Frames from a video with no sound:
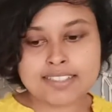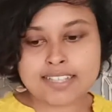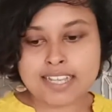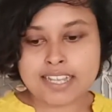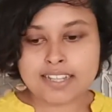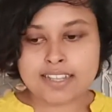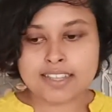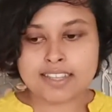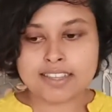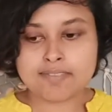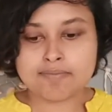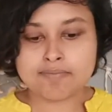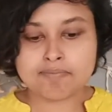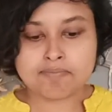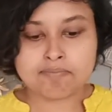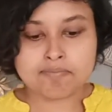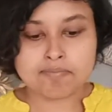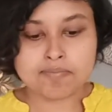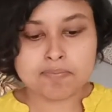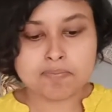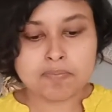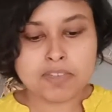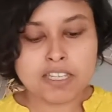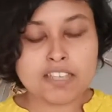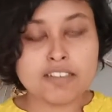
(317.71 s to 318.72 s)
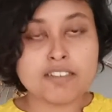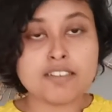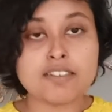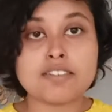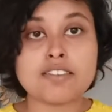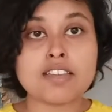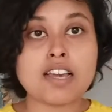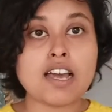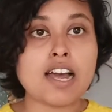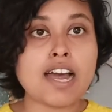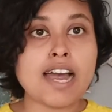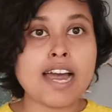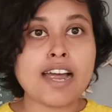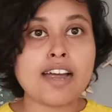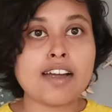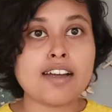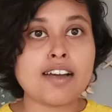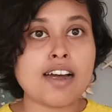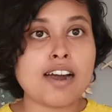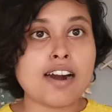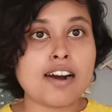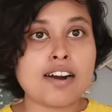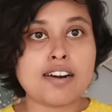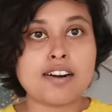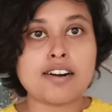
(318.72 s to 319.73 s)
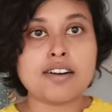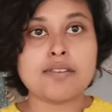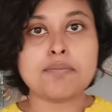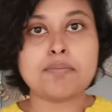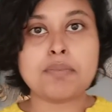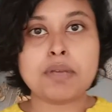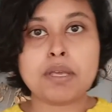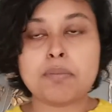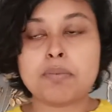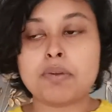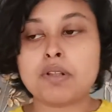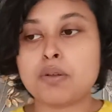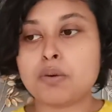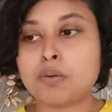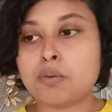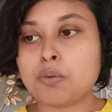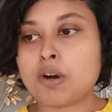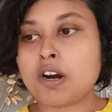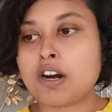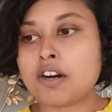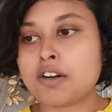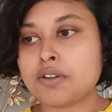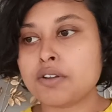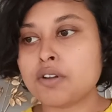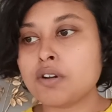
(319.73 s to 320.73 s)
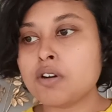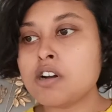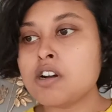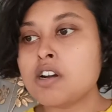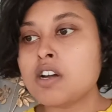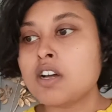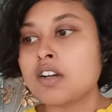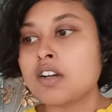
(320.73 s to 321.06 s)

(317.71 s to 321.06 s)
And these are people who are, you know,